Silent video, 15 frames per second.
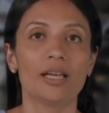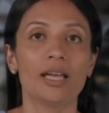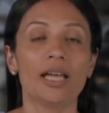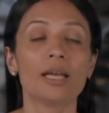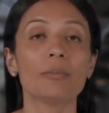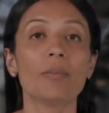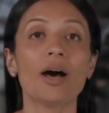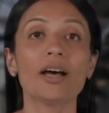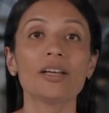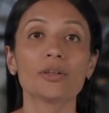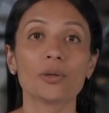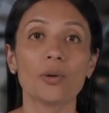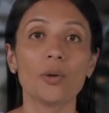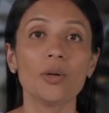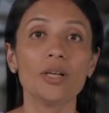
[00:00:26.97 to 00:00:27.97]
In my
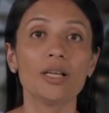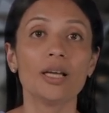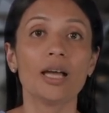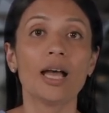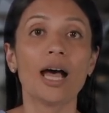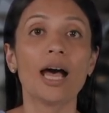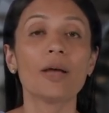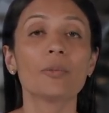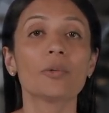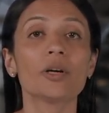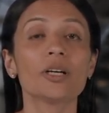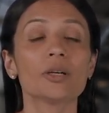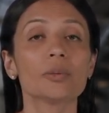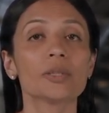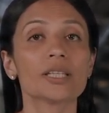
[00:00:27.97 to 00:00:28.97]
role, I
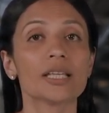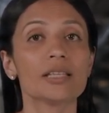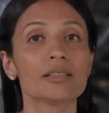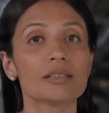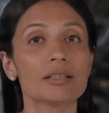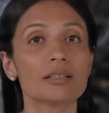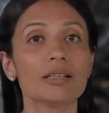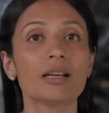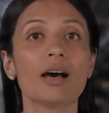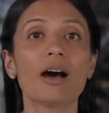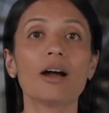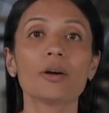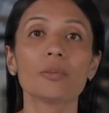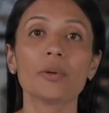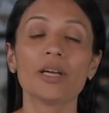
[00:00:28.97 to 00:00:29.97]
work with internal
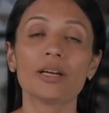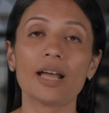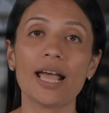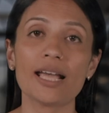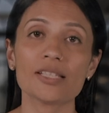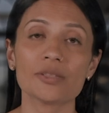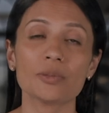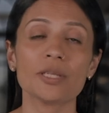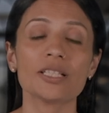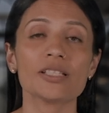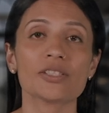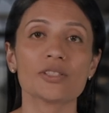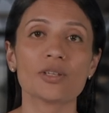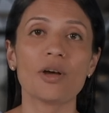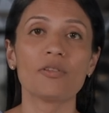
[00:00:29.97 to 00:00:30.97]
hardware as well as
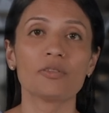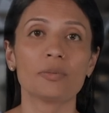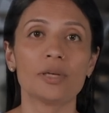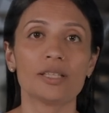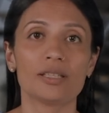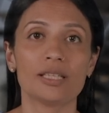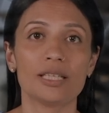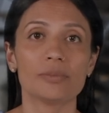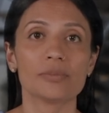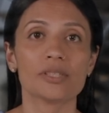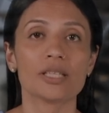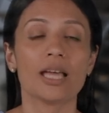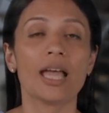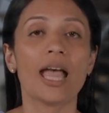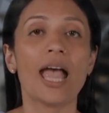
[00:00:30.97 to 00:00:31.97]
software teams
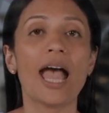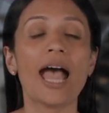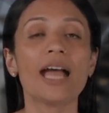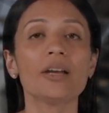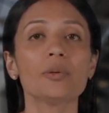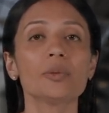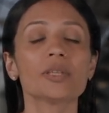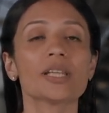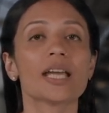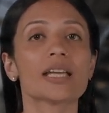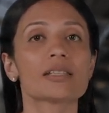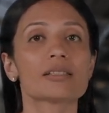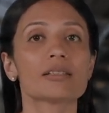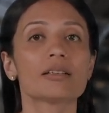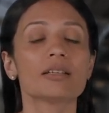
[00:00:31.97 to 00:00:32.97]
and with
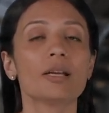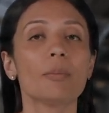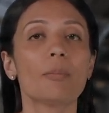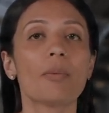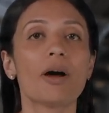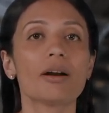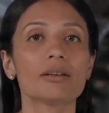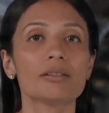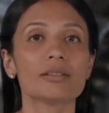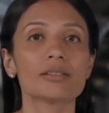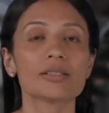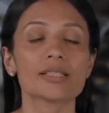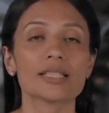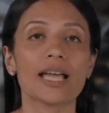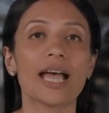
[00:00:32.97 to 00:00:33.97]
external
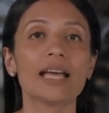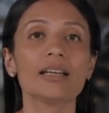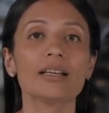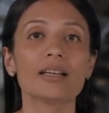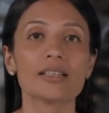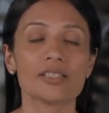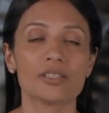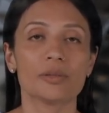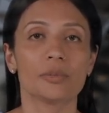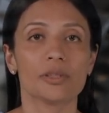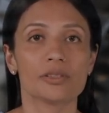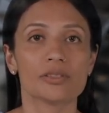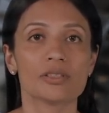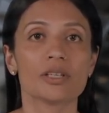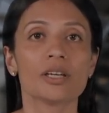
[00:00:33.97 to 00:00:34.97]
partners and
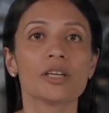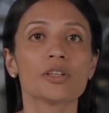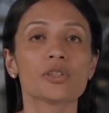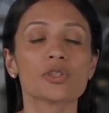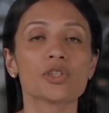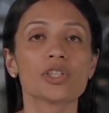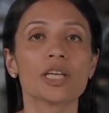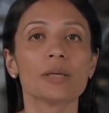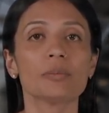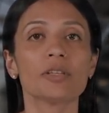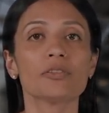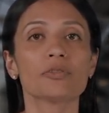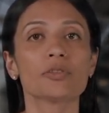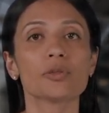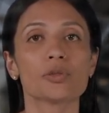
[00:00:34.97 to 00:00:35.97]
customers to shape the
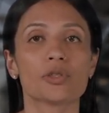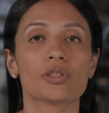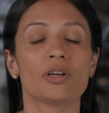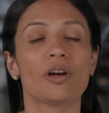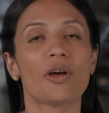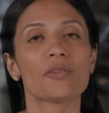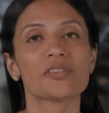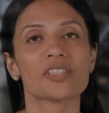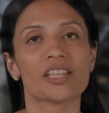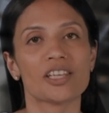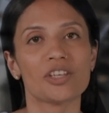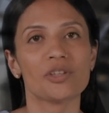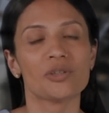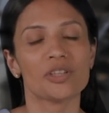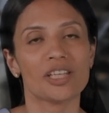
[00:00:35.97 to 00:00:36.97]
future of
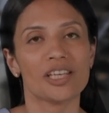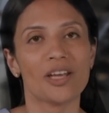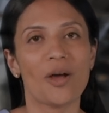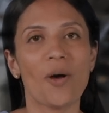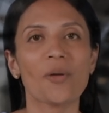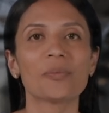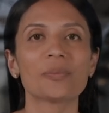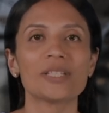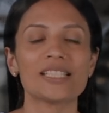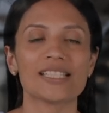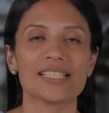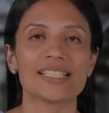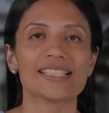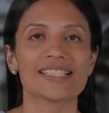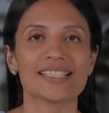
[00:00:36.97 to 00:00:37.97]
security on
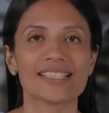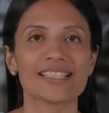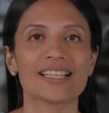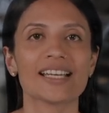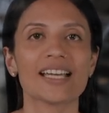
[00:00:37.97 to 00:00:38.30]
PCs.